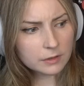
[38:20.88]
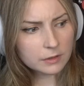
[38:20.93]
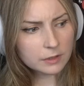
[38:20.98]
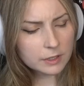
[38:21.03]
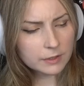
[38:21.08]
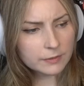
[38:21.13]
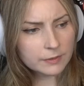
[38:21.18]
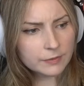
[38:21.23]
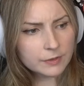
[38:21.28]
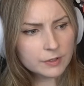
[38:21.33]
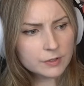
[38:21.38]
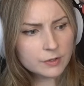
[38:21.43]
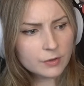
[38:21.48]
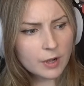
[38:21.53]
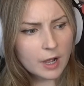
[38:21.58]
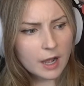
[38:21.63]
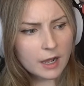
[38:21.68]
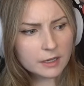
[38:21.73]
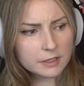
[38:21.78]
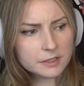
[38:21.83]
Even if there's no
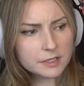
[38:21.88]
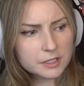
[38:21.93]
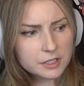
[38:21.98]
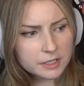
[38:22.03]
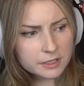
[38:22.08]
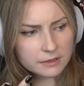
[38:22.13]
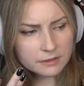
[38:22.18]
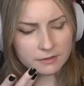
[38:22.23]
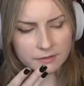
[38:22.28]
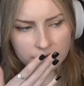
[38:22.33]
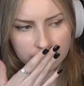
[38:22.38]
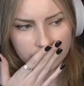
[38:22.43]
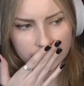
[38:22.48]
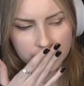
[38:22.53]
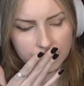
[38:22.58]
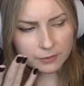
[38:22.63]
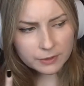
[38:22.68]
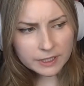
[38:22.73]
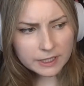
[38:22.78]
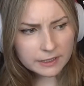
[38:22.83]
oxygen
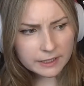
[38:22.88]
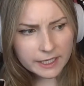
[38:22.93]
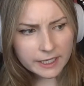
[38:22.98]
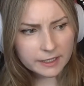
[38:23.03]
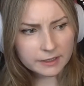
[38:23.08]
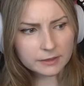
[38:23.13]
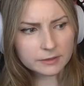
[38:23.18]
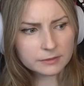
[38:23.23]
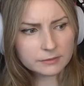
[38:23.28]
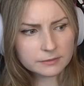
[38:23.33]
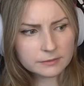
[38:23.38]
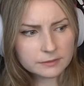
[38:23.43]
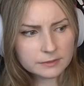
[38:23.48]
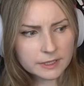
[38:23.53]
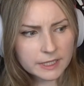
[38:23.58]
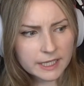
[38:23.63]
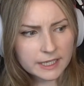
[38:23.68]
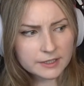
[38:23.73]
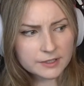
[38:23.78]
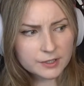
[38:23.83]
to it, like,
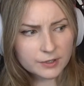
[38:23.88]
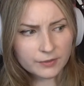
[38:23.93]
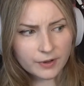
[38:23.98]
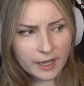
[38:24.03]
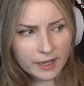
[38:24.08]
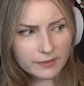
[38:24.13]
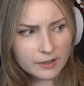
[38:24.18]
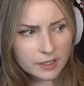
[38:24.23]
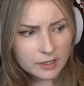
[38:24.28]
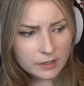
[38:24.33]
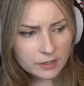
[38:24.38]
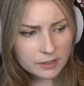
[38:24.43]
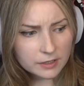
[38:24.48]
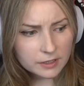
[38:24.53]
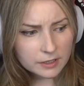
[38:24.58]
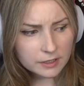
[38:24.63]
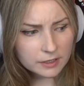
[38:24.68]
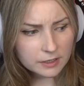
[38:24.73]
he can survive that long?